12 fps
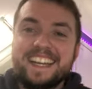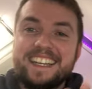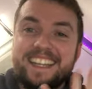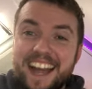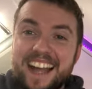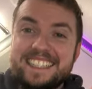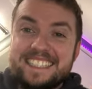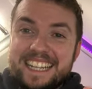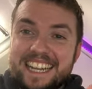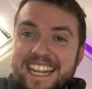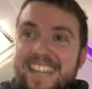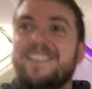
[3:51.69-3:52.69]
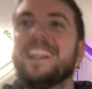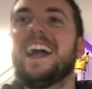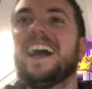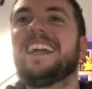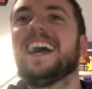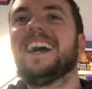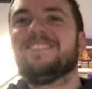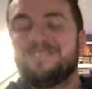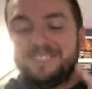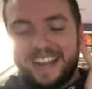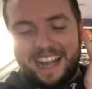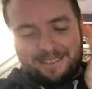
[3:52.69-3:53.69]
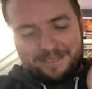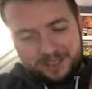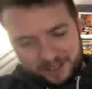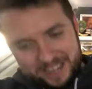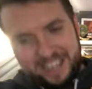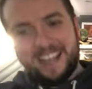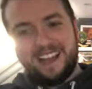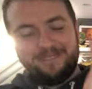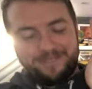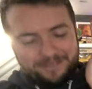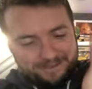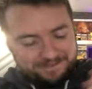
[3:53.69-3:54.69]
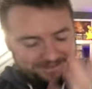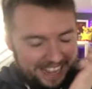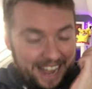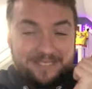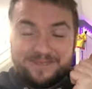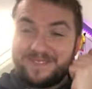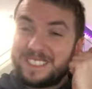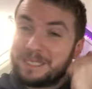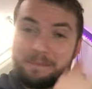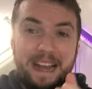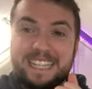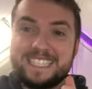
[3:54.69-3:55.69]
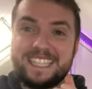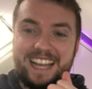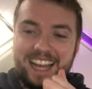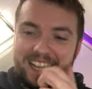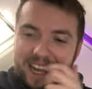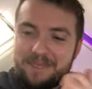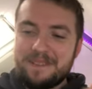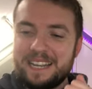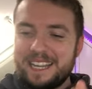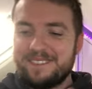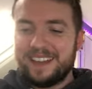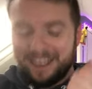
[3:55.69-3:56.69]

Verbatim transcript: Guys, leave a like. I've, I've done it. I've, I've smashed it. I can't believe it.